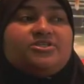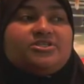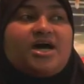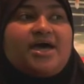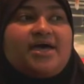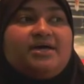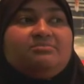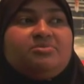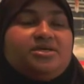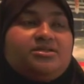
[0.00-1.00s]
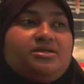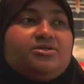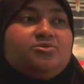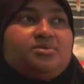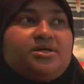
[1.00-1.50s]
shy, and being in the
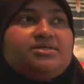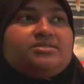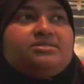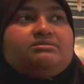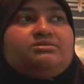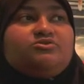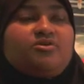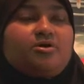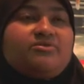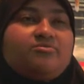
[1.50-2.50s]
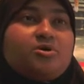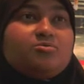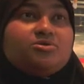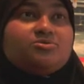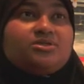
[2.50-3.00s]
new place and so far away from
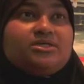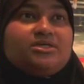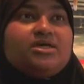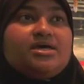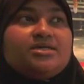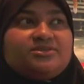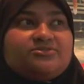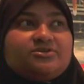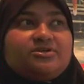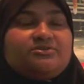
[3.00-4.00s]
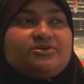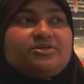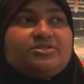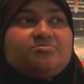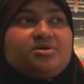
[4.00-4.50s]
home was really difficult at
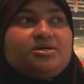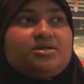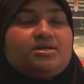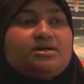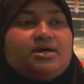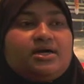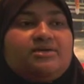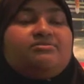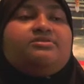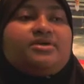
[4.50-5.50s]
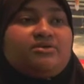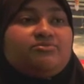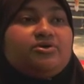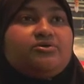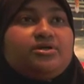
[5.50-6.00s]
first, but I definitely think I've
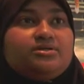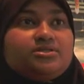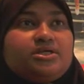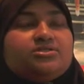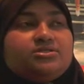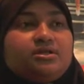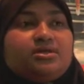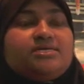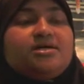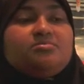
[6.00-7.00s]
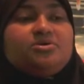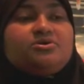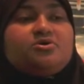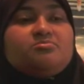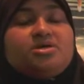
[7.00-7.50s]
grown and changed a lot. TEAK helped me
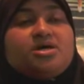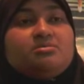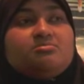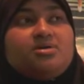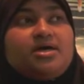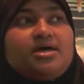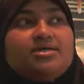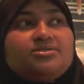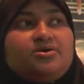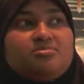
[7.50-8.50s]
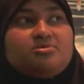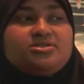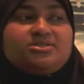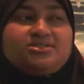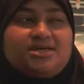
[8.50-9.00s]
grow and become as great a
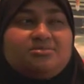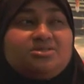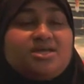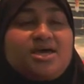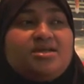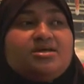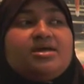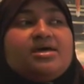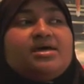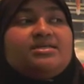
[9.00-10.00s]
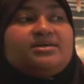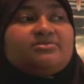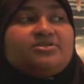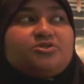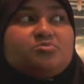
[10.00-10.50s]
person as I am today, and it
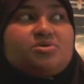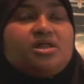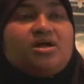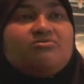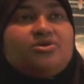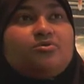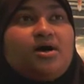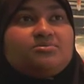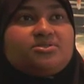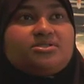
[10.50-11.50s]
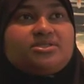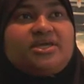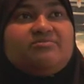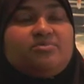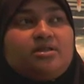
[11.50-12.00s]
definitely showed me a lot of new options and
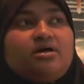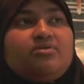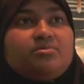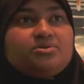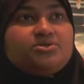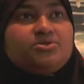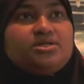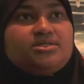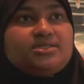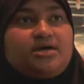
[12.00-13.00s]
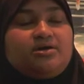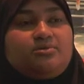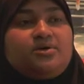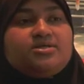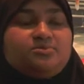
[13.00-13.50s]
gave me a lot of opportunities that I
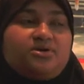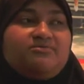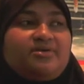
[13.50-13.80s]
otherwise wouldn't